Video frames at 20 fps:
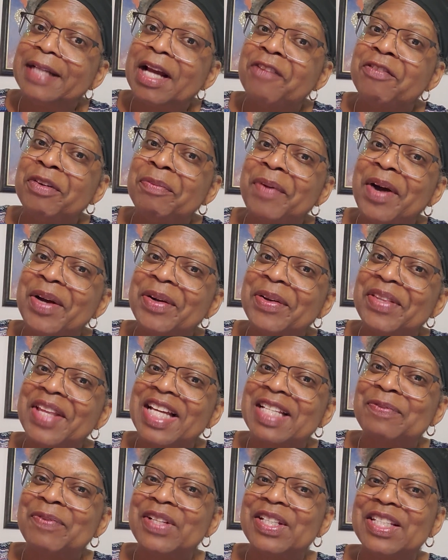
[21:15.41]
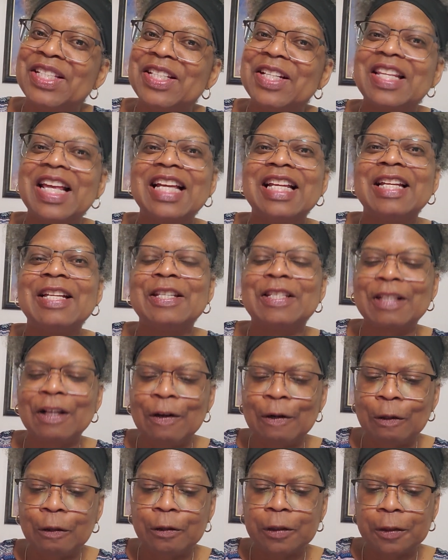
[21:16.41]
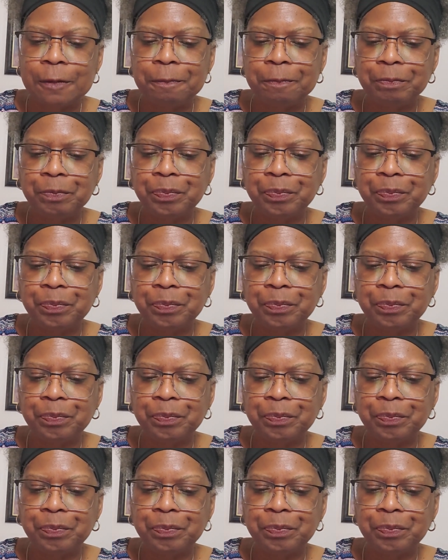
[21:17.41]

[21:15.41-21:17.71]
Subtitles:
that is sold,